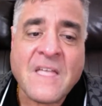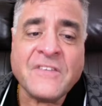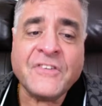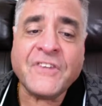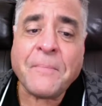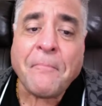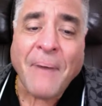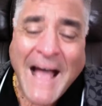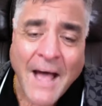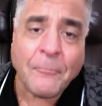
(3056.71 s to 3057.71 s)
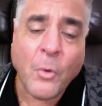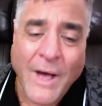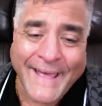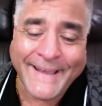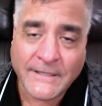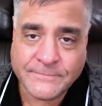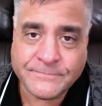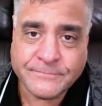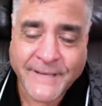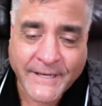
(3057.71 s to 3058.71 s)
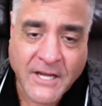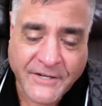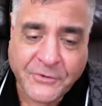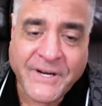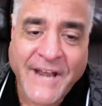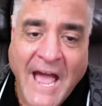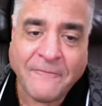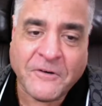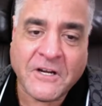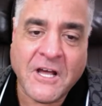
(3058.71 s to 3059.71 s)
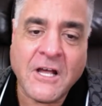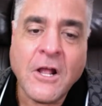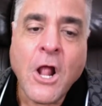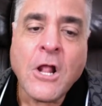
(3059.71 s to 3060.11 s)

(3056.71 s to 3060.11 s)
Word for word: Zimbabwe, a country in Africa,